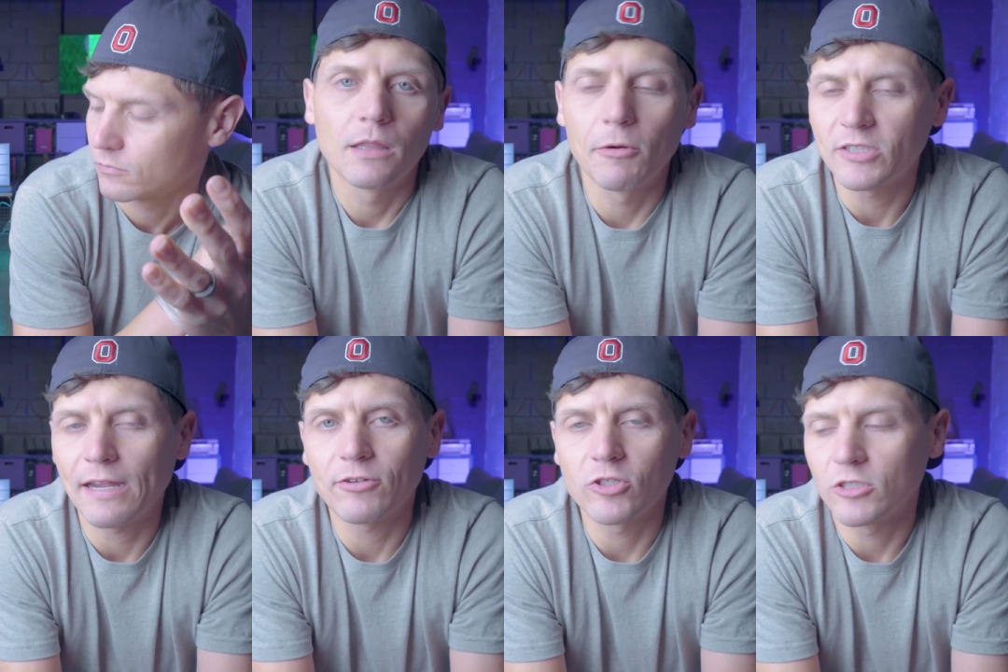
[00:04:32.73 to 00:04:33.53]
The most
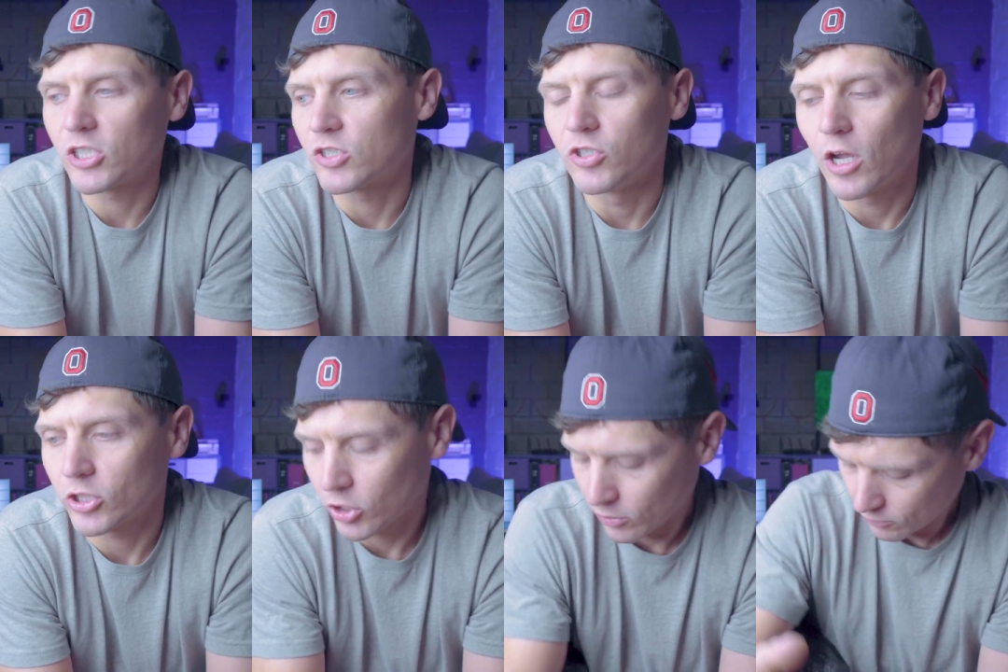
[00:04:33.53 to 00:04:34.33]
they ever do is just
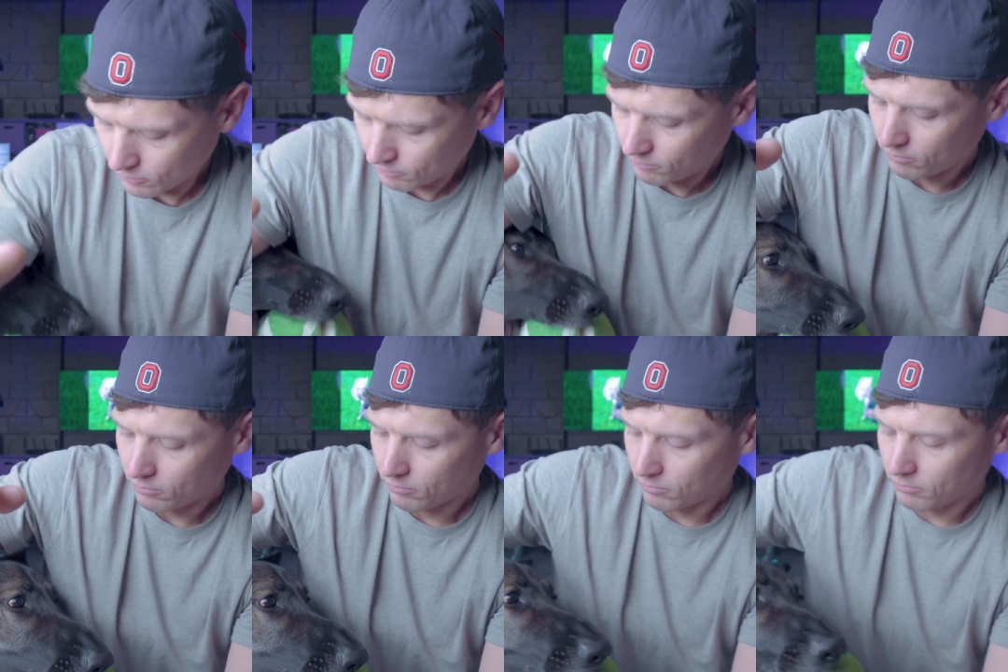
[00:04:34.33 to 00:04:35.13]
nudge her,
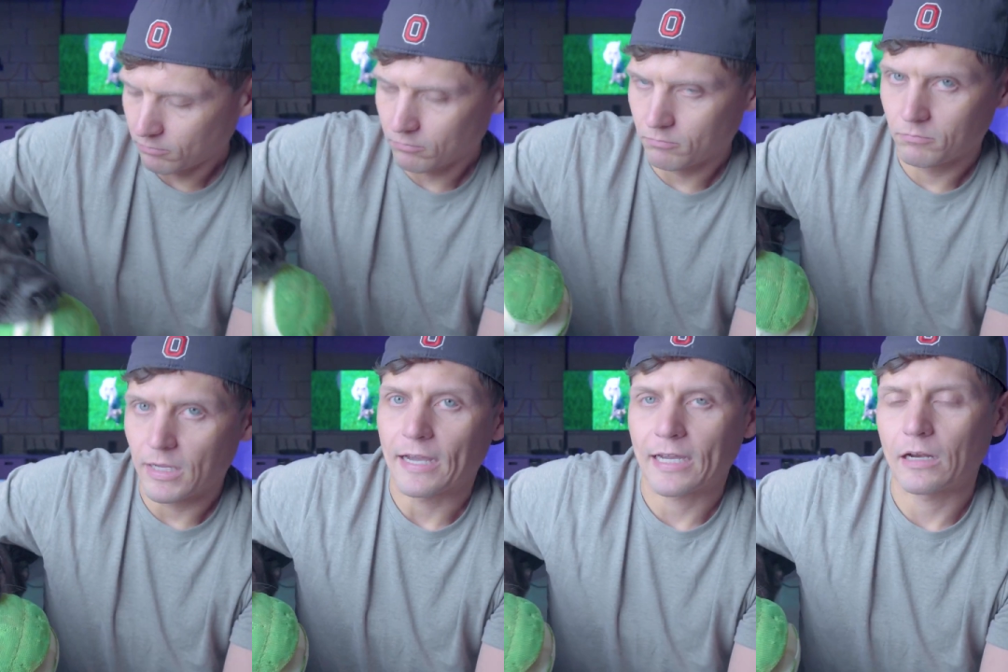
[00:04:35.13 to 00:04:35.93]

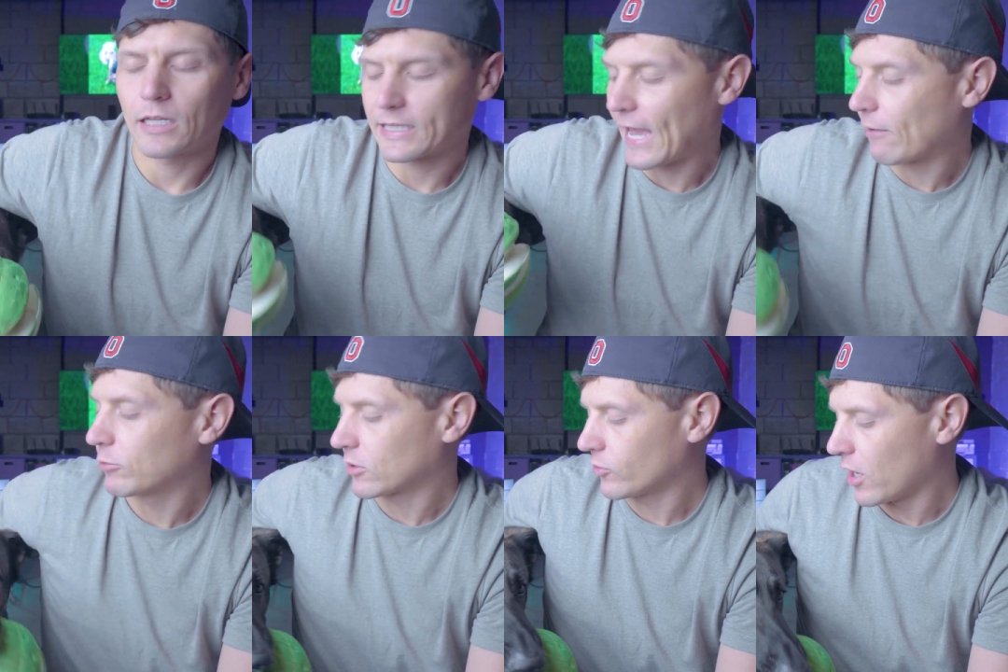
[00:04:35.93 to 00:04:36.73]
yeah, kind of like that
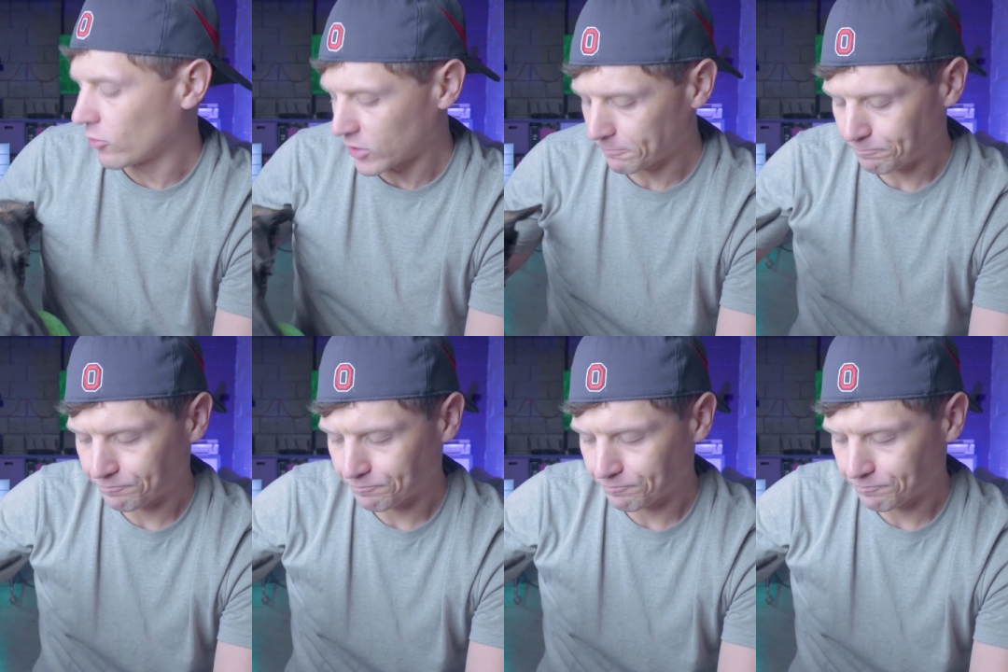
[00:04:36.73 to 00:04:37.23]
with their nose.